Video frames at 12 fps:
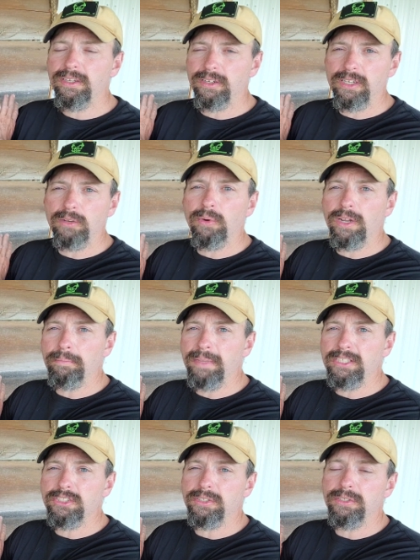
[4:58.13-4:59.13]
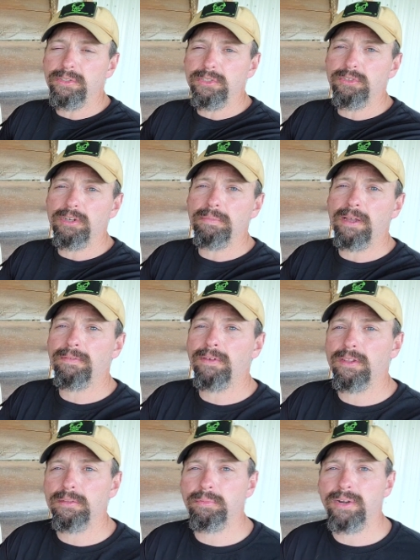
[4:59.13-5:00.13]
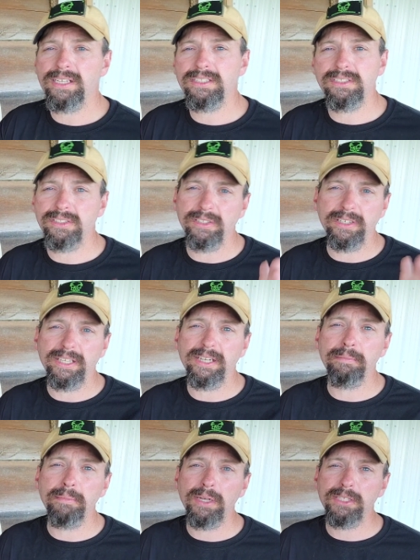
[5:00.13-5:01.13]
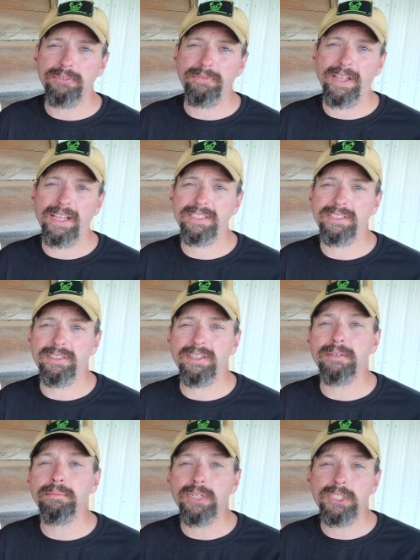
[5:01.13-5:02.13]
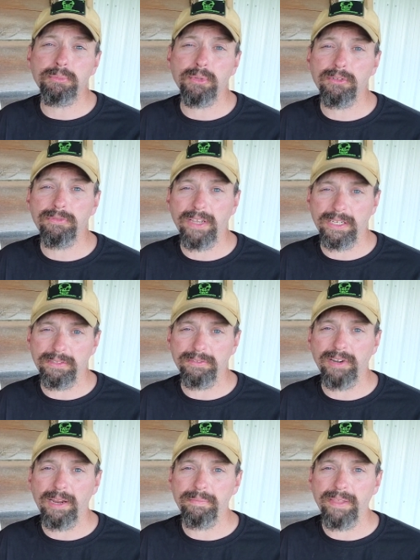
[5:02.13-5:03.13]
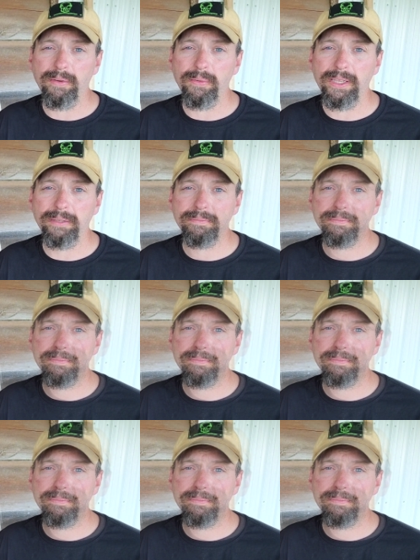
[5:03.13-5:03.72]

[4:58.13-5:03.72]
you're going to want to make sure you strip off all the branches. You're going to get a much faster and much more effective trap that way.